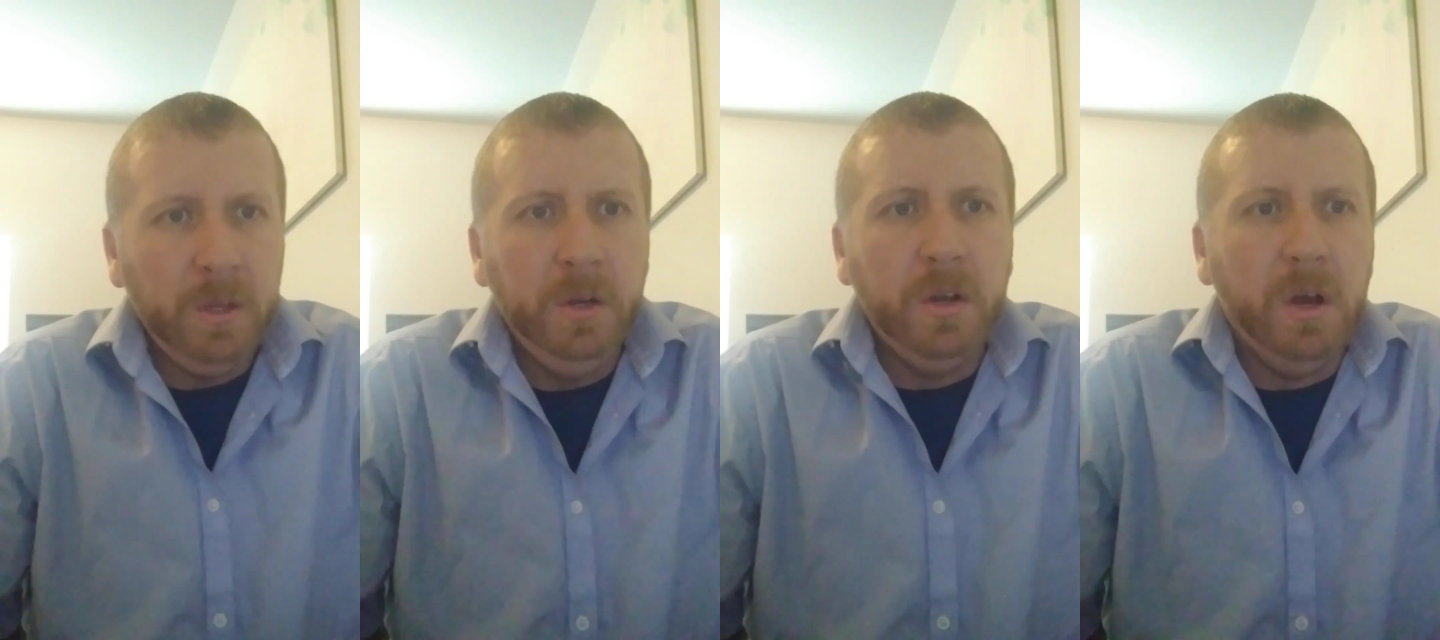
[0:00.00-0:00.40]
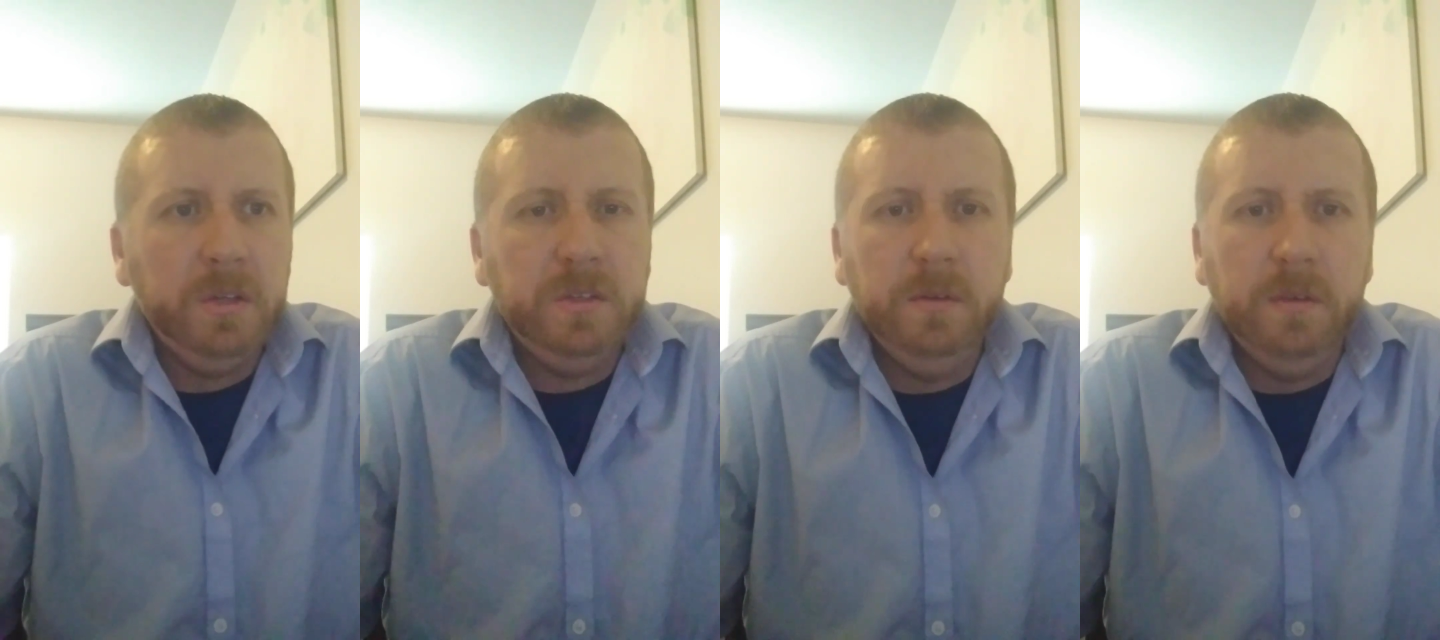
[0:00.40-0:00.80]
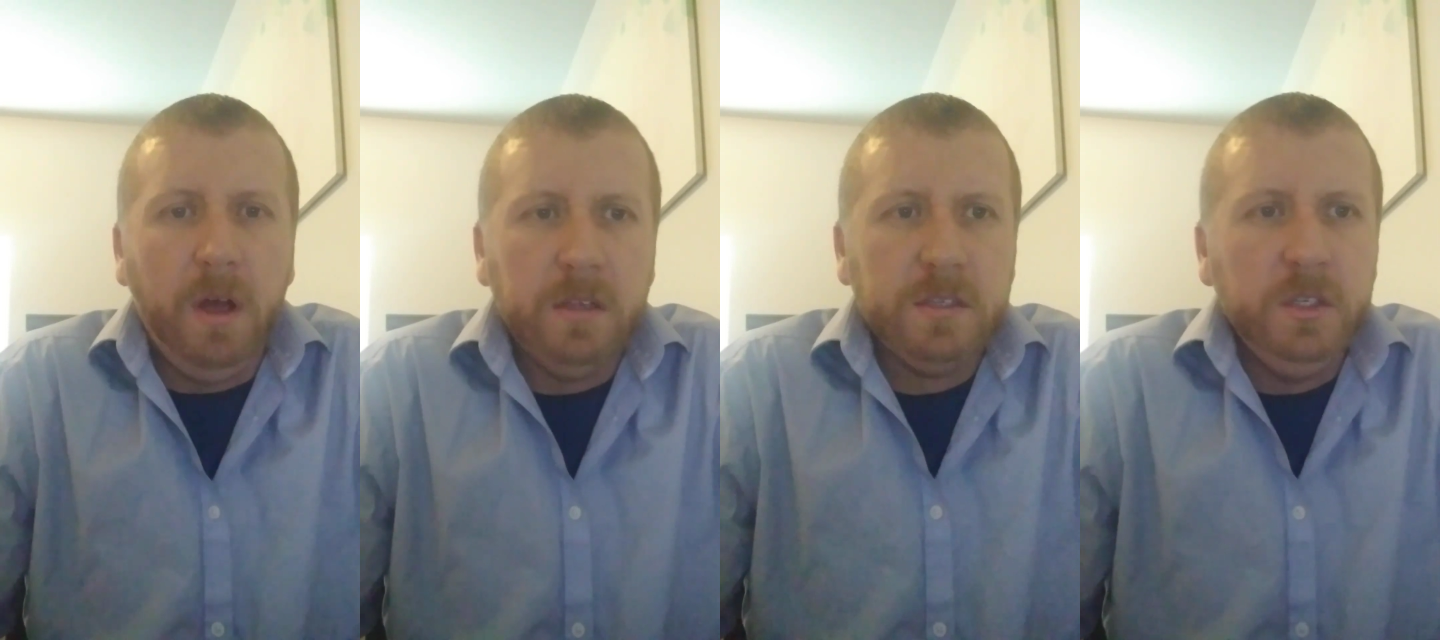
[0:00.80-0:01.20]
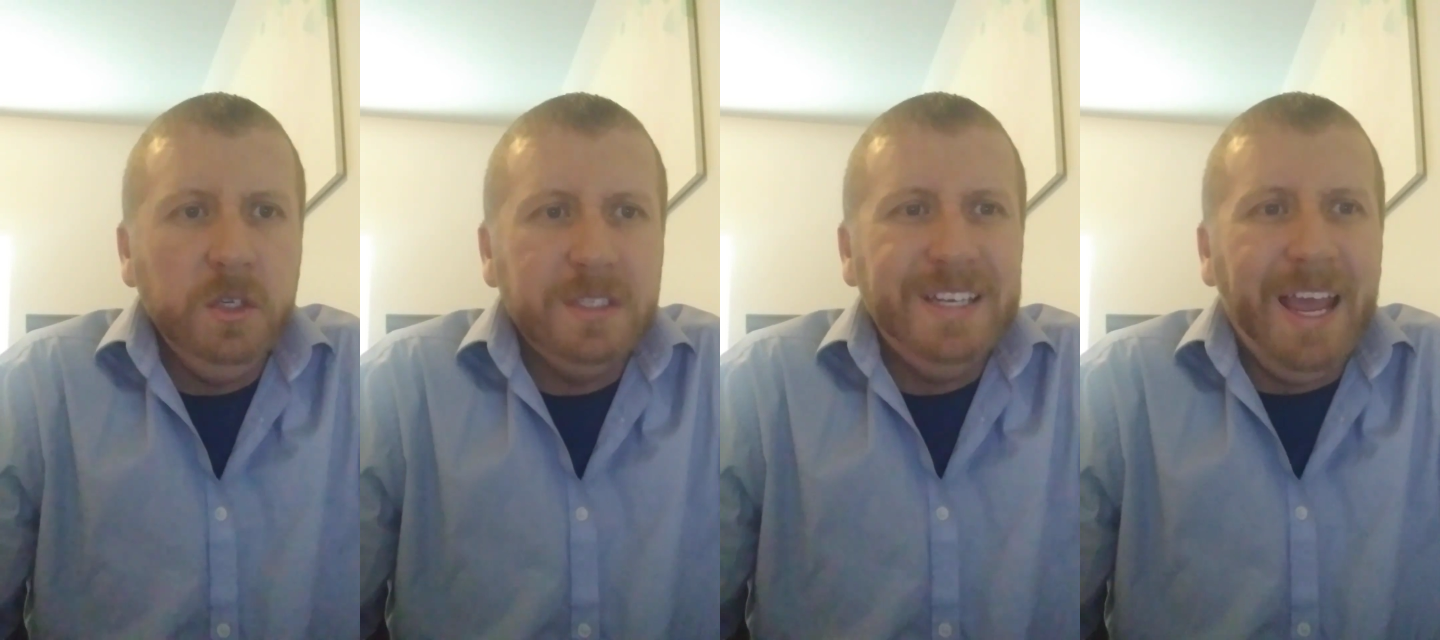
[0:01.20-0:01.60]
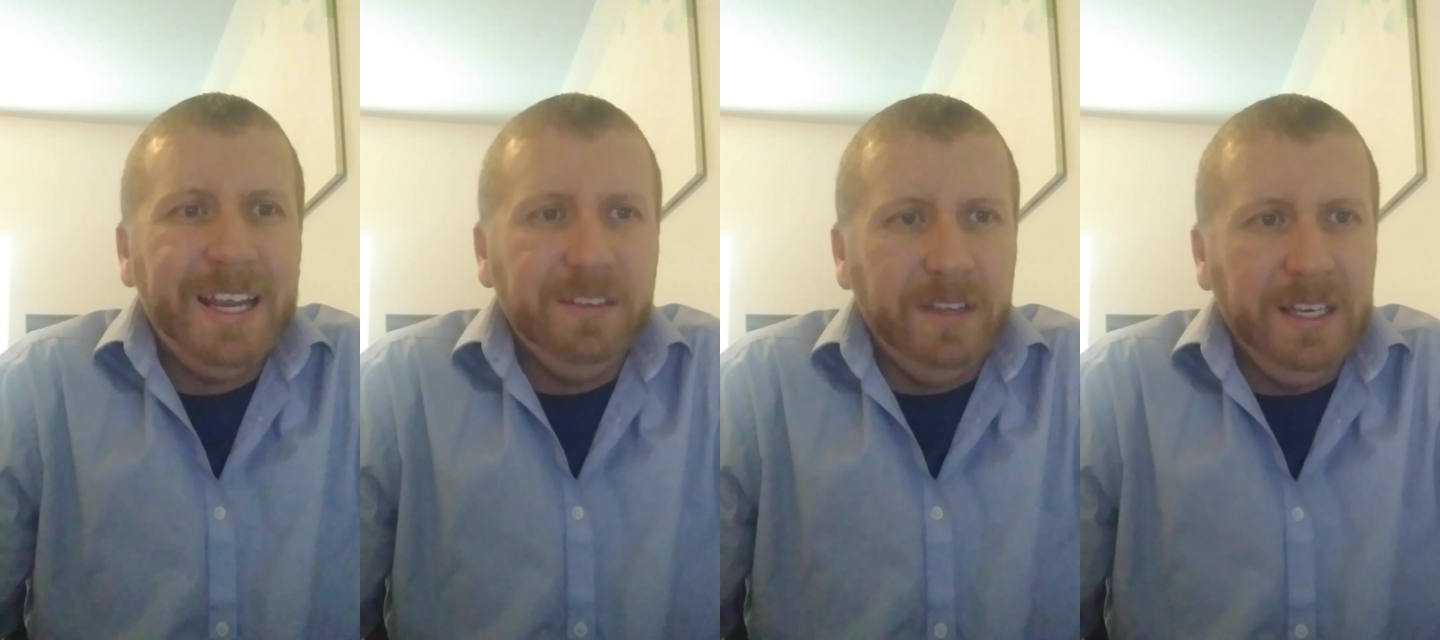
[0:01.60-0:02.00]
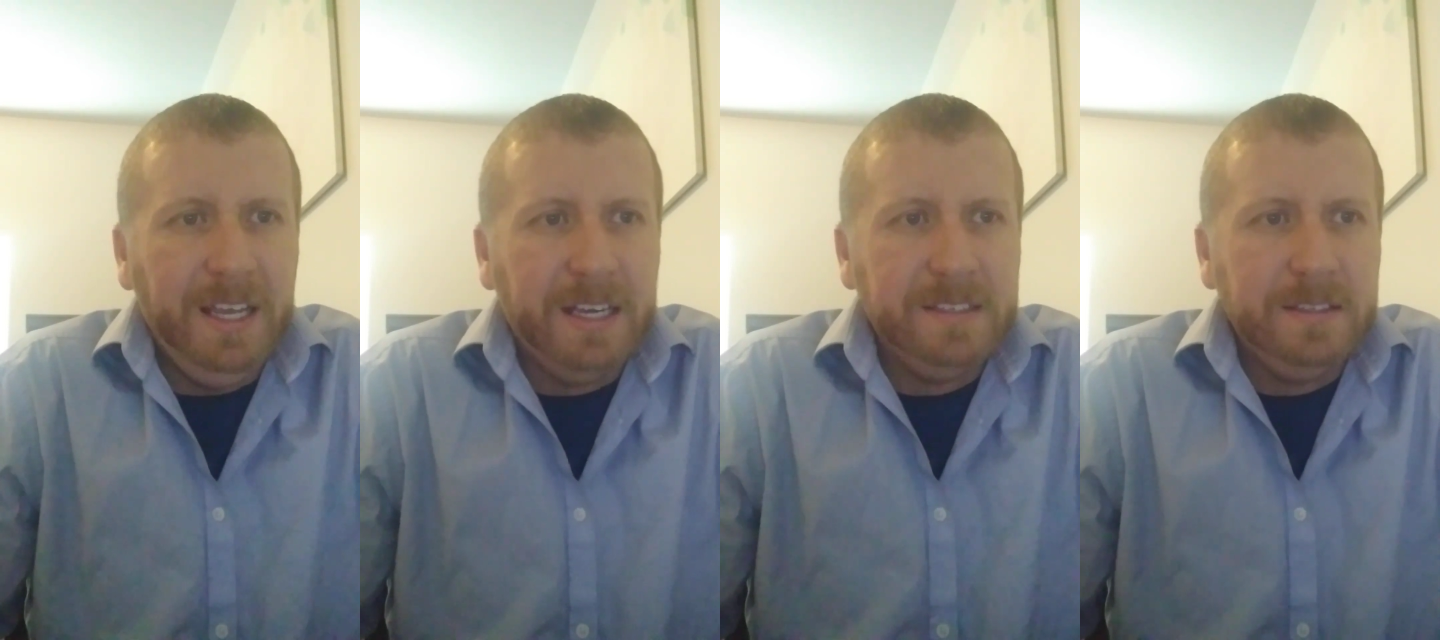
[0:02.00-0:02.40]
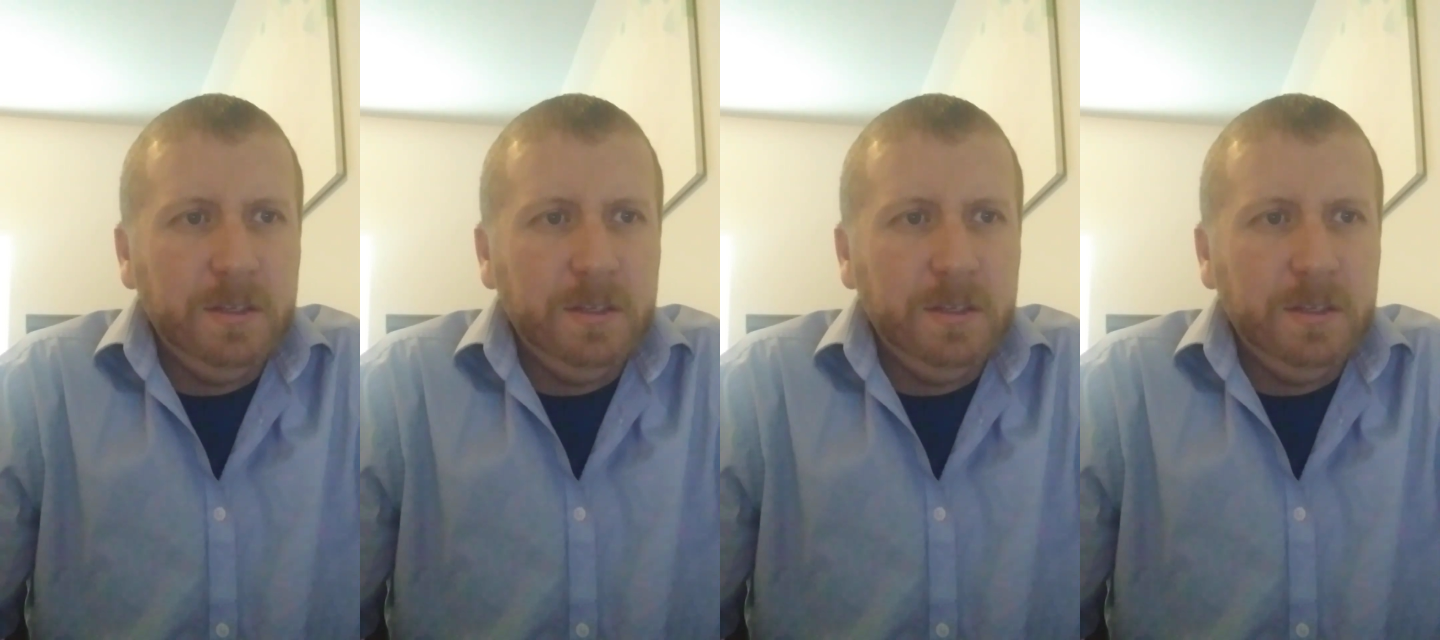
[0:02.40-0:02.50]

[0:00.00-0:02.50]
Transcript: You can also use negative indexes